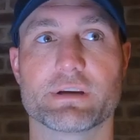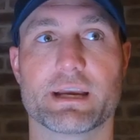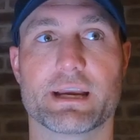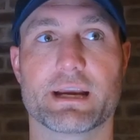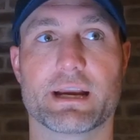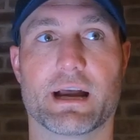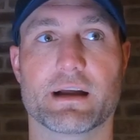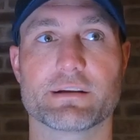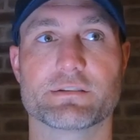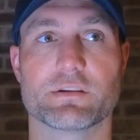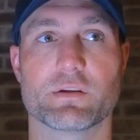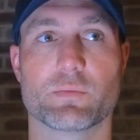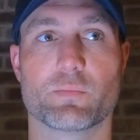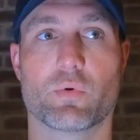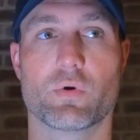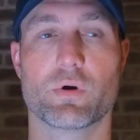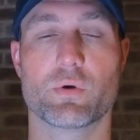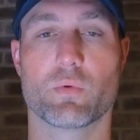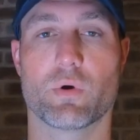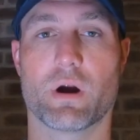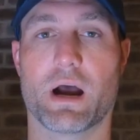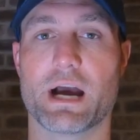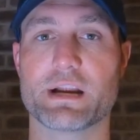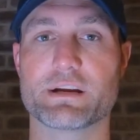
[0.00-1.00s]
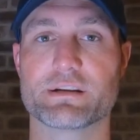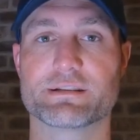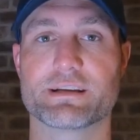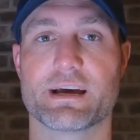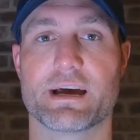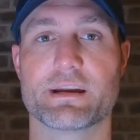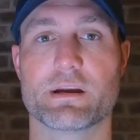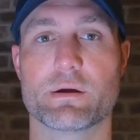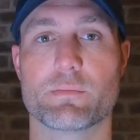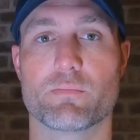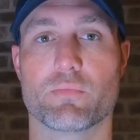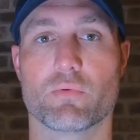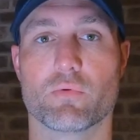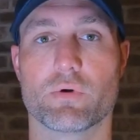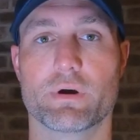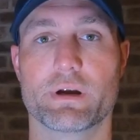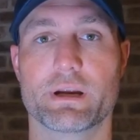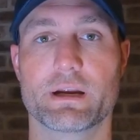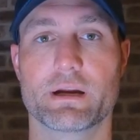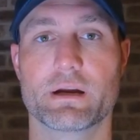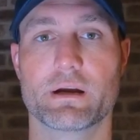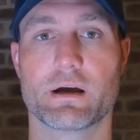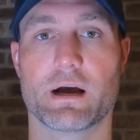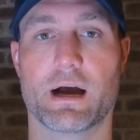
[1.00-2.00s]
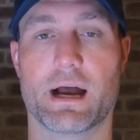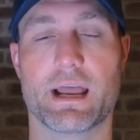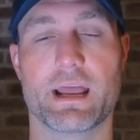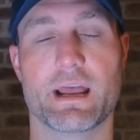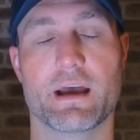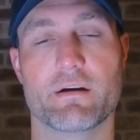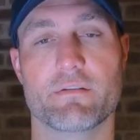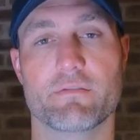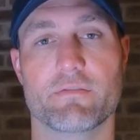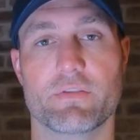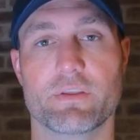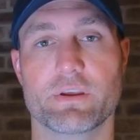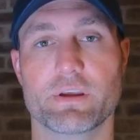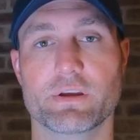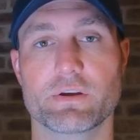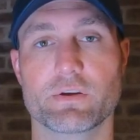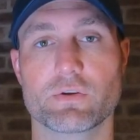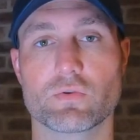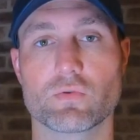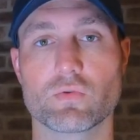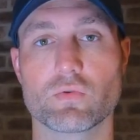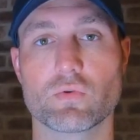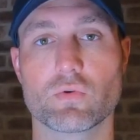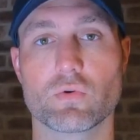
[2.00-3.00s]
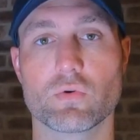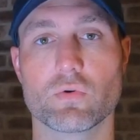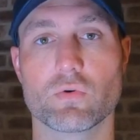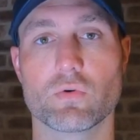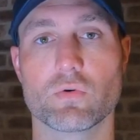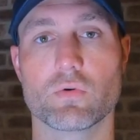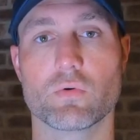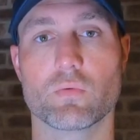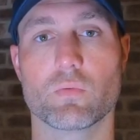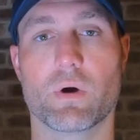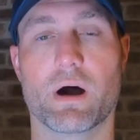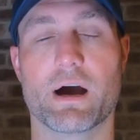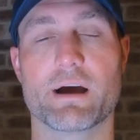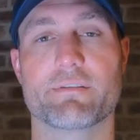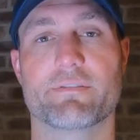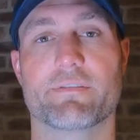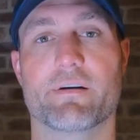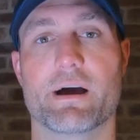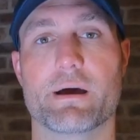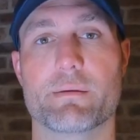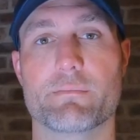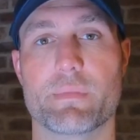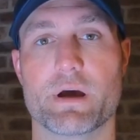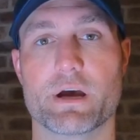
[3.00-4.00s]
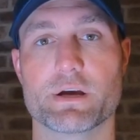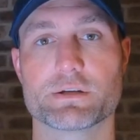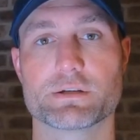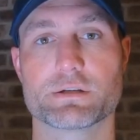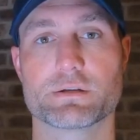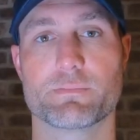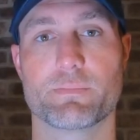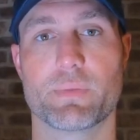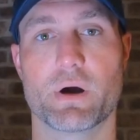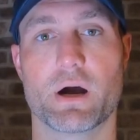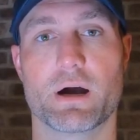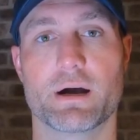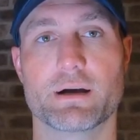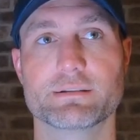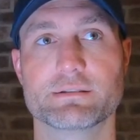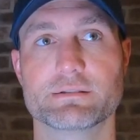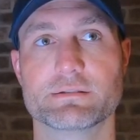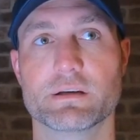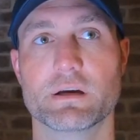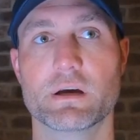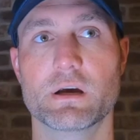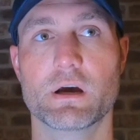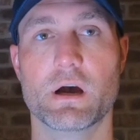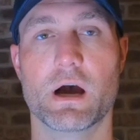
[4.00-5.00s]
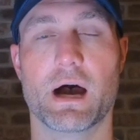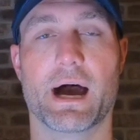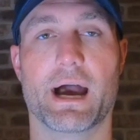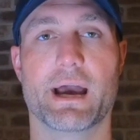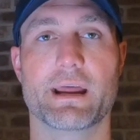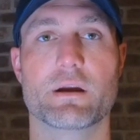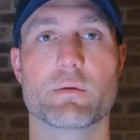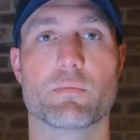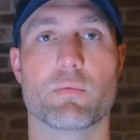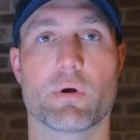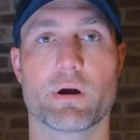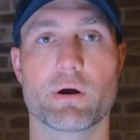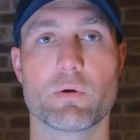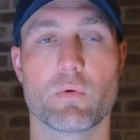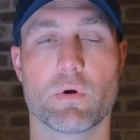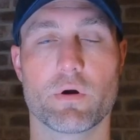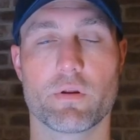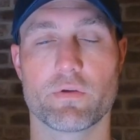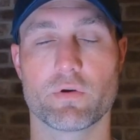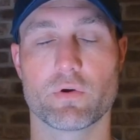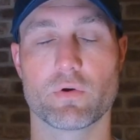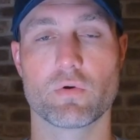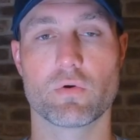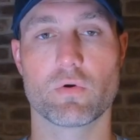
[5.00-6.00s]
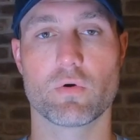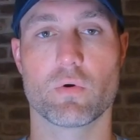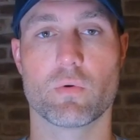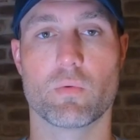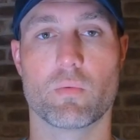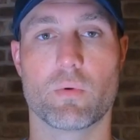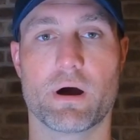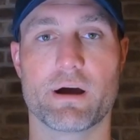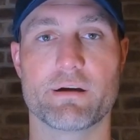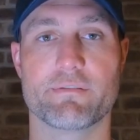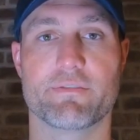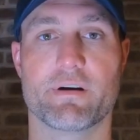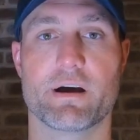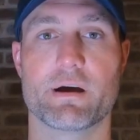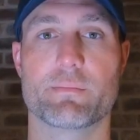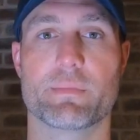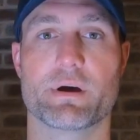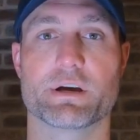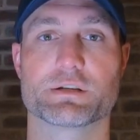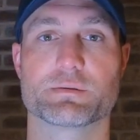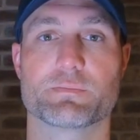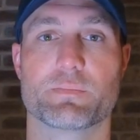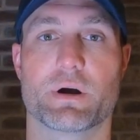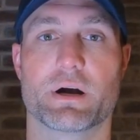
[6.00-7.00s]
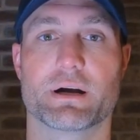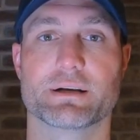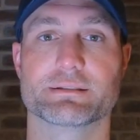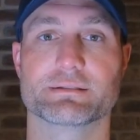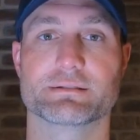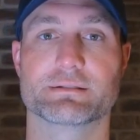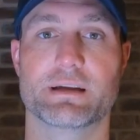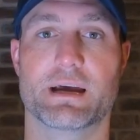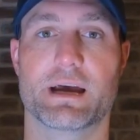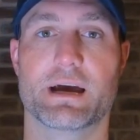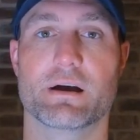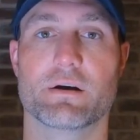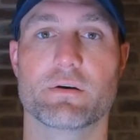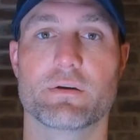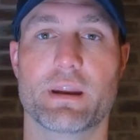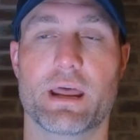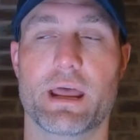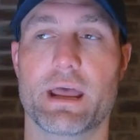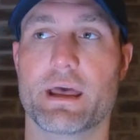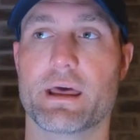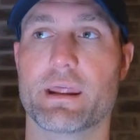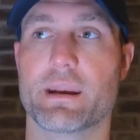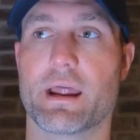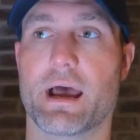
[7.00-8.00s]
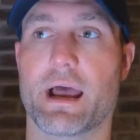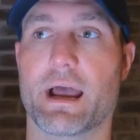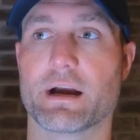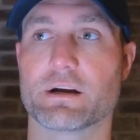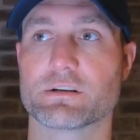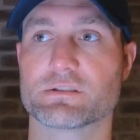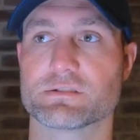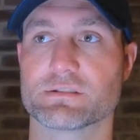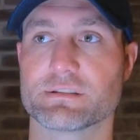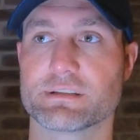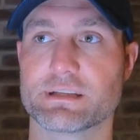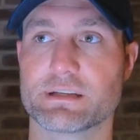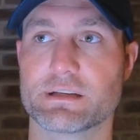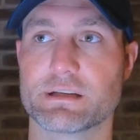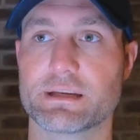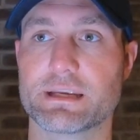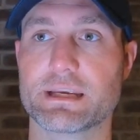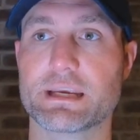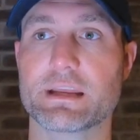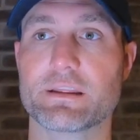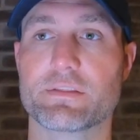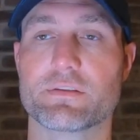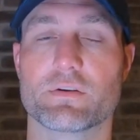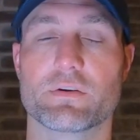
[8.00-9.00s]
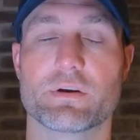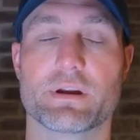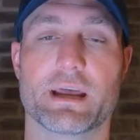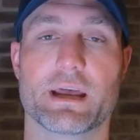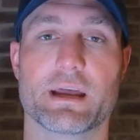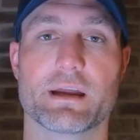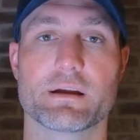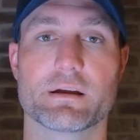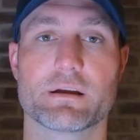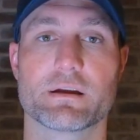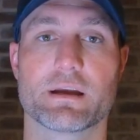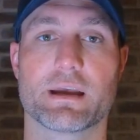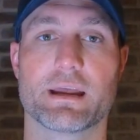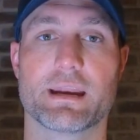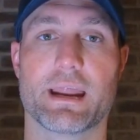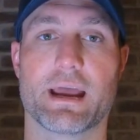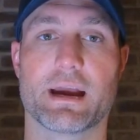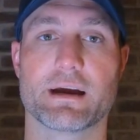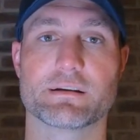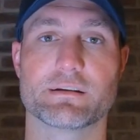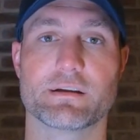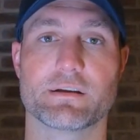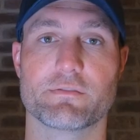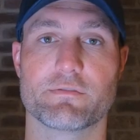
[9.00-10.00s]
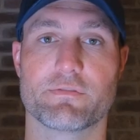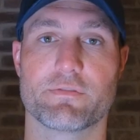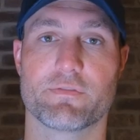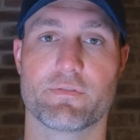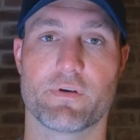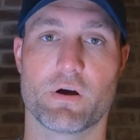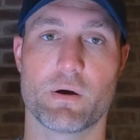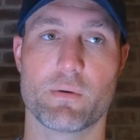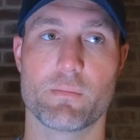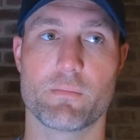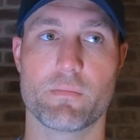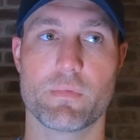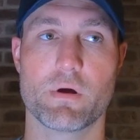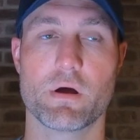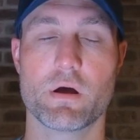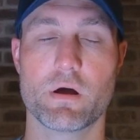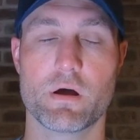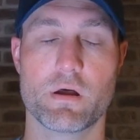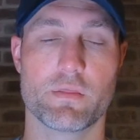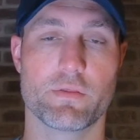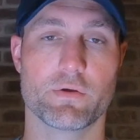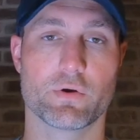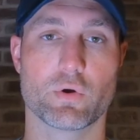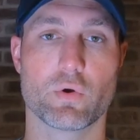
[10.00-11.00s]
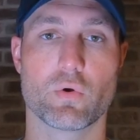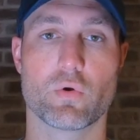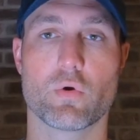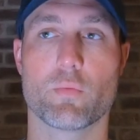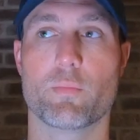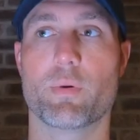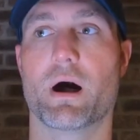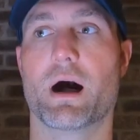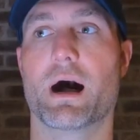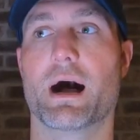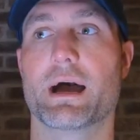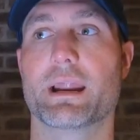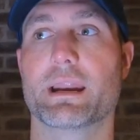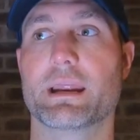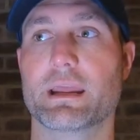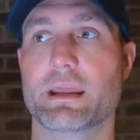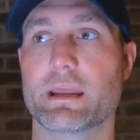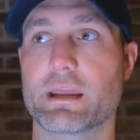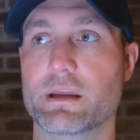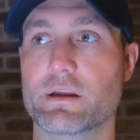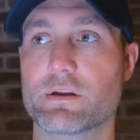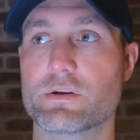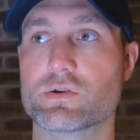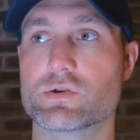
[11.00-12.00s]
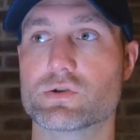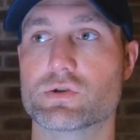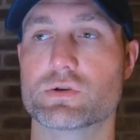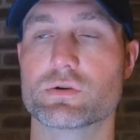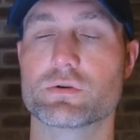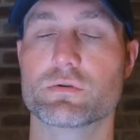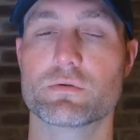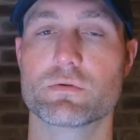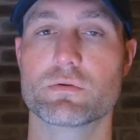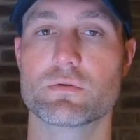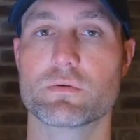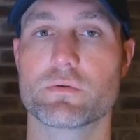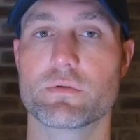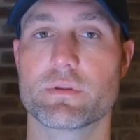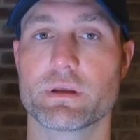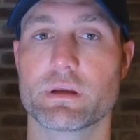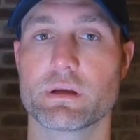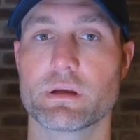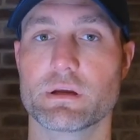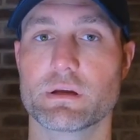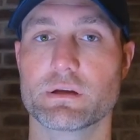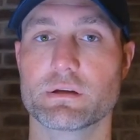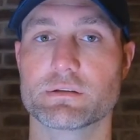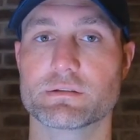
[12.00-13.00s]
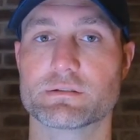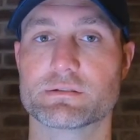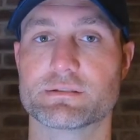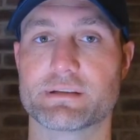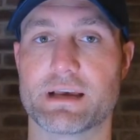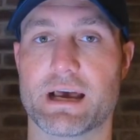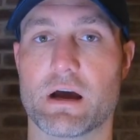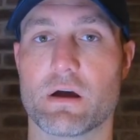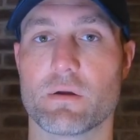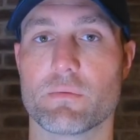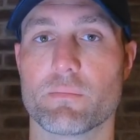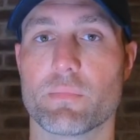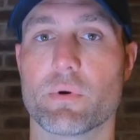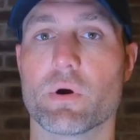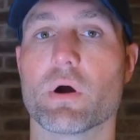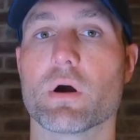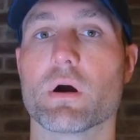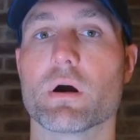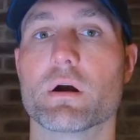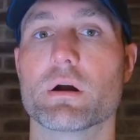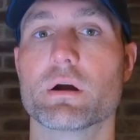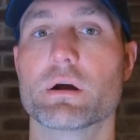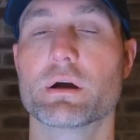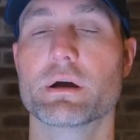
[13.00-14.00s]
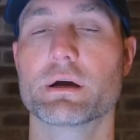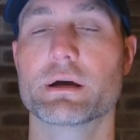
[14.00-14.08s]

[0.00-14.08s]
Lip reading: got to the point where I just had to I have the Google Wi-Fi mesh pods. I had to bring one of the Google Wi-Fi mesh pods down and actually Ethernet connect it from the Google pod into the sound bar.